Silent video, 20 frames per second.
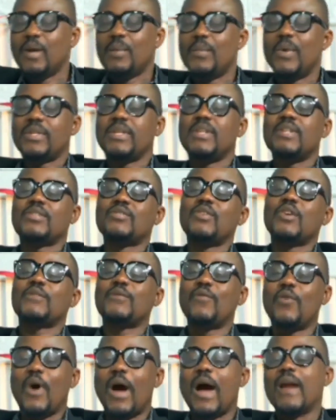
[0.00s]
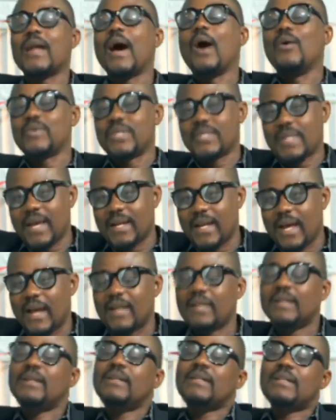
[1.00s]
But it is not for an outsider.
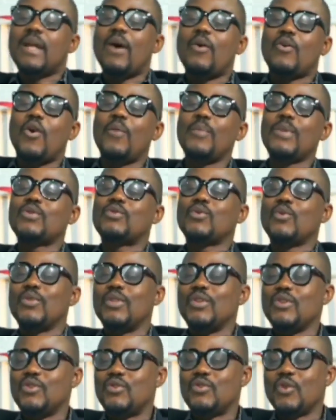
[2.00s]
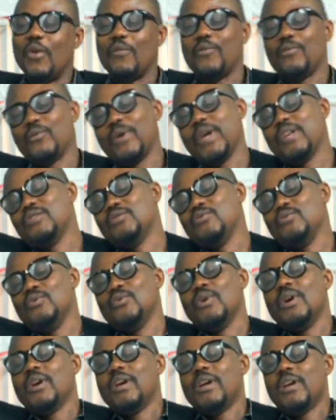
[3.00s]
Now, coming to the issue of
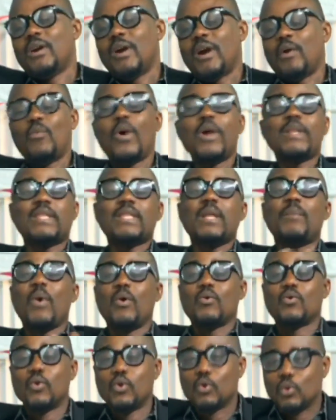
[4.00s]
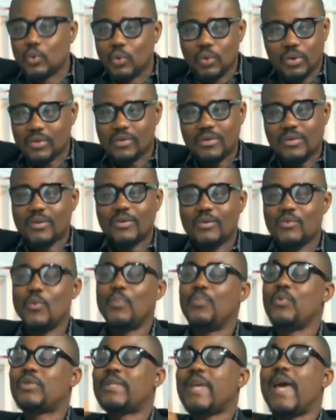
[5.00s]
one thing about Google, you
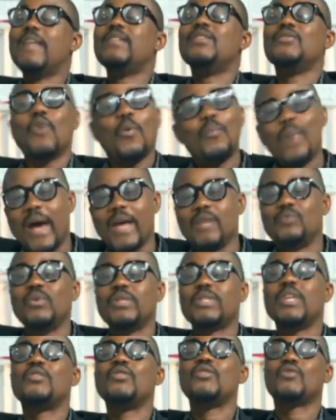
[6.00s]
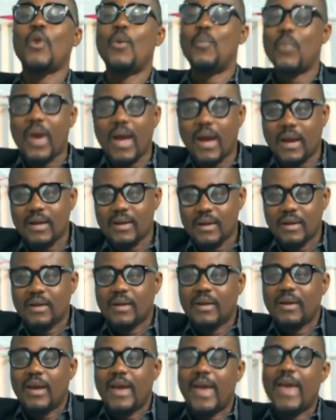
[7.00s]
put any number, it will take you somewhere.
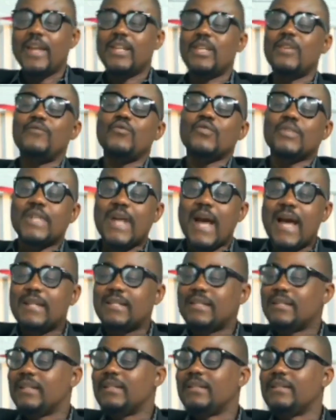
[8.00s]
And if you scan